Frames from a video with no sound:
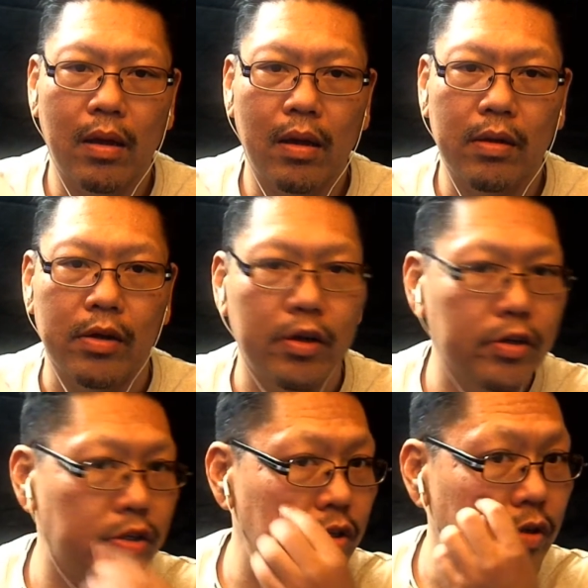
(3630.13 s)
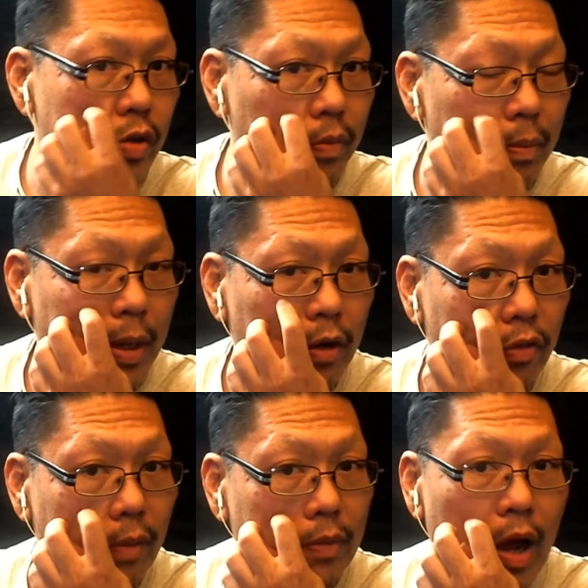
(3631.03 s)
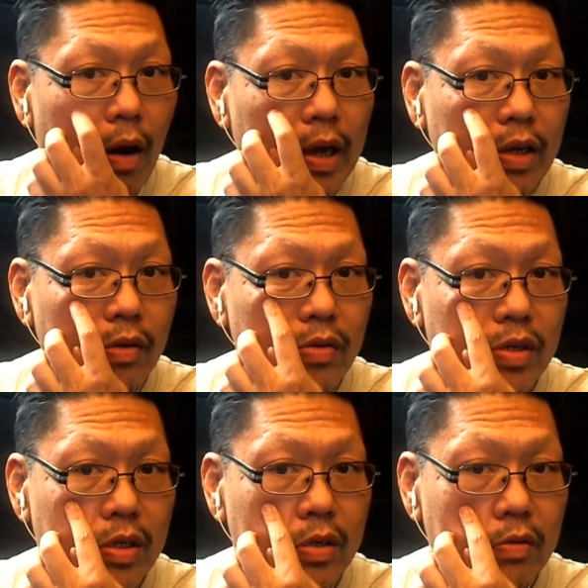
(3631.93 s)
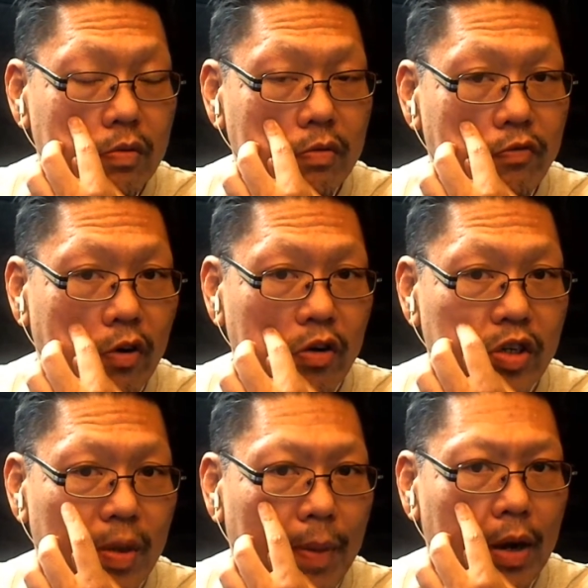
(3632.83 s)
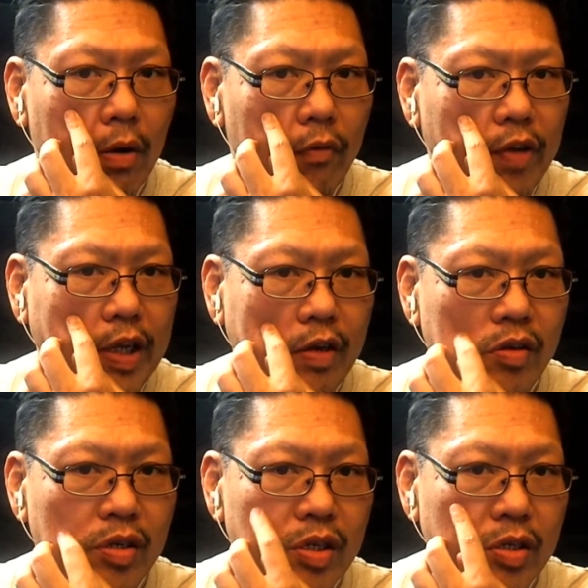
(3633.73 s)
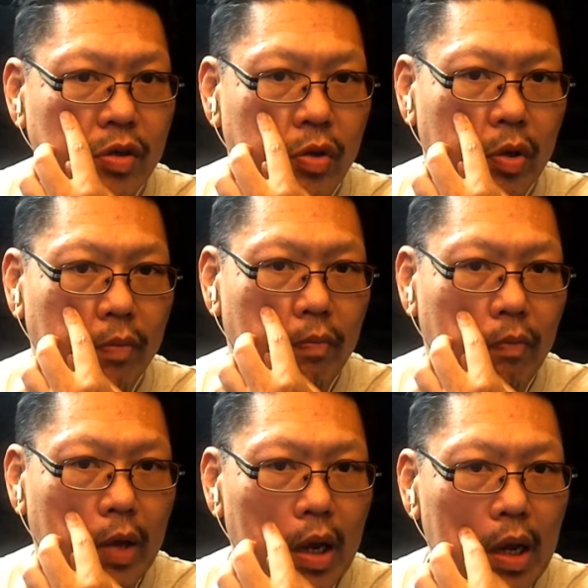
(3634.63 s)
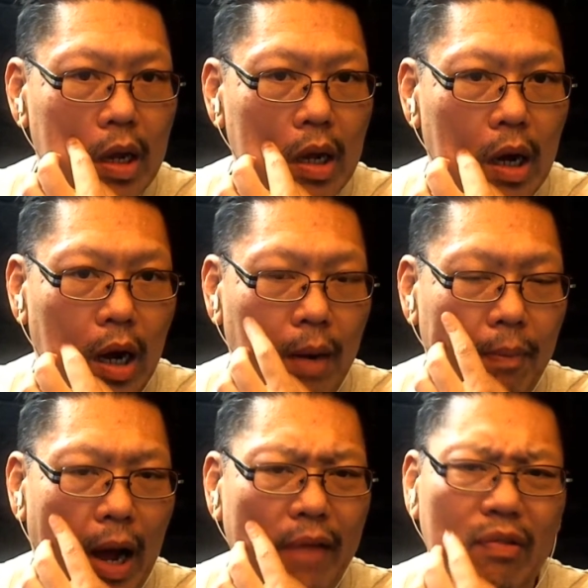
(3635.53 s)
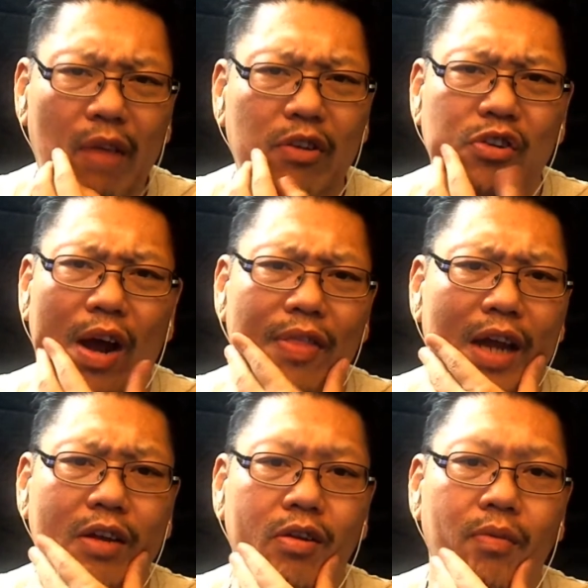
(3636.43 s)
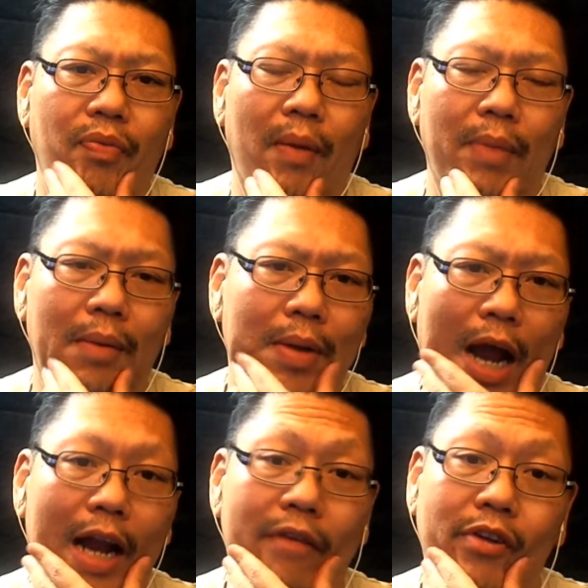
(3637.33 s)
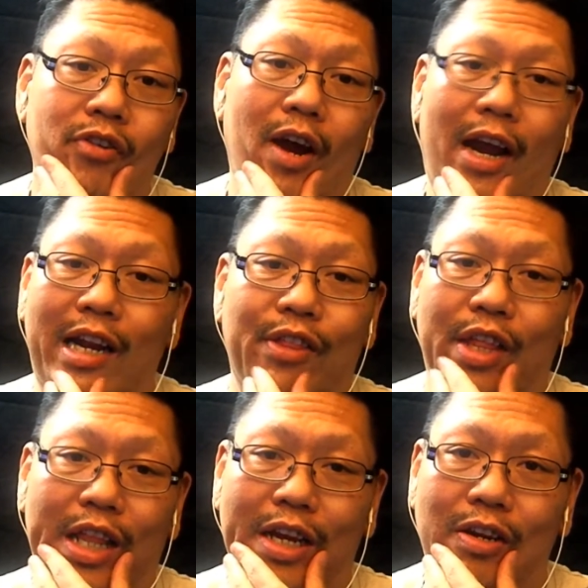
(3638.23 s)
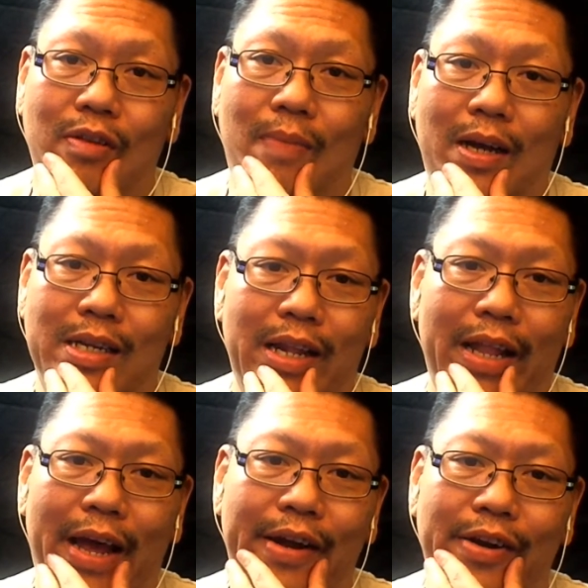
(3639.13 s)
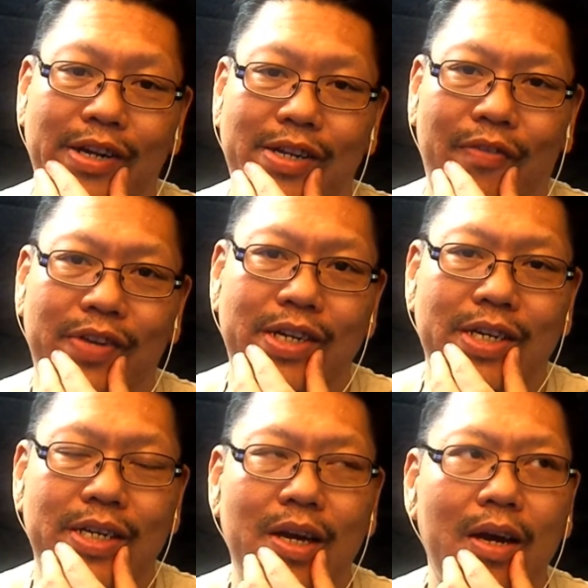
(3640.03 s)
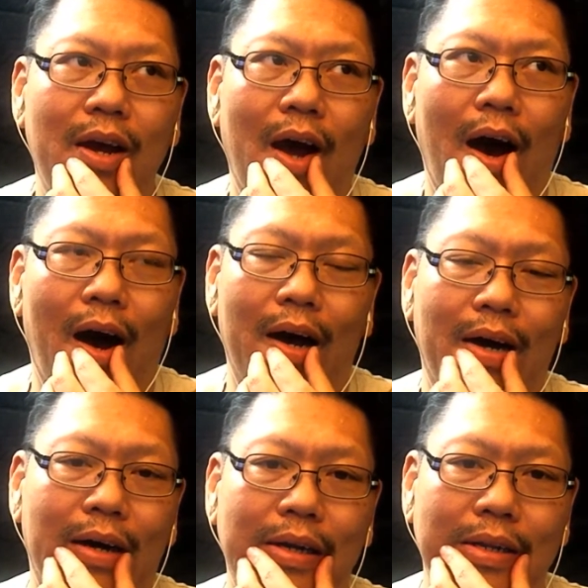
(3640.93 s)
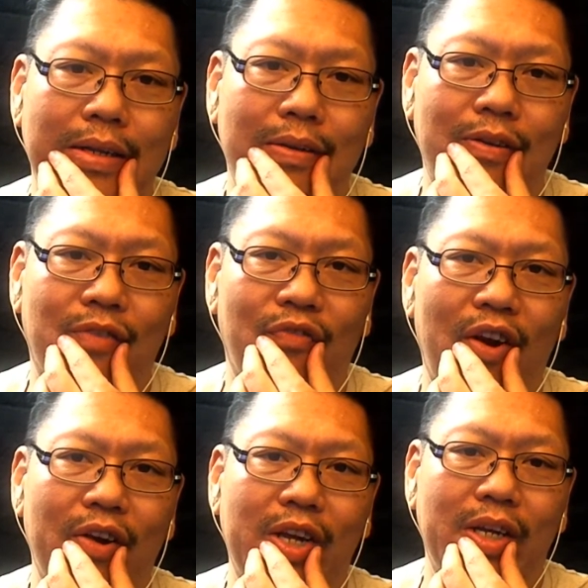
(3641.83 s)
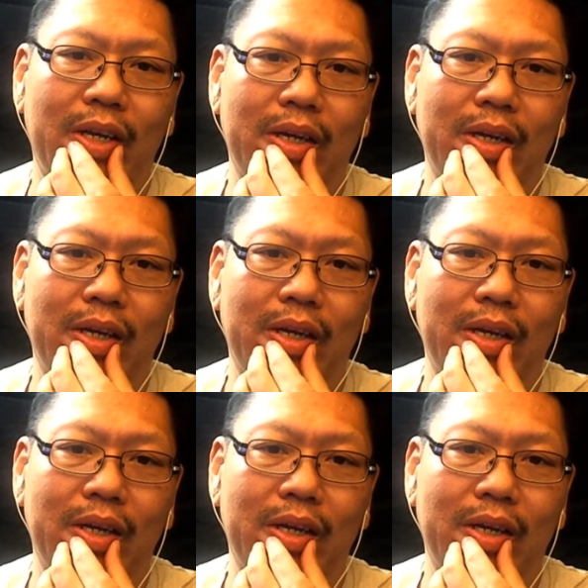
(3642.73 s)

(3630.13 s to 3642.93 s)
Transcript: Do you use YouTube to make your thumb? No, I use Photoshop. I don't know if he uses YouTube. I've never tried that YouTube thumbnail maker. I never try anything that YouTube has, that editor stuff. It's just it's very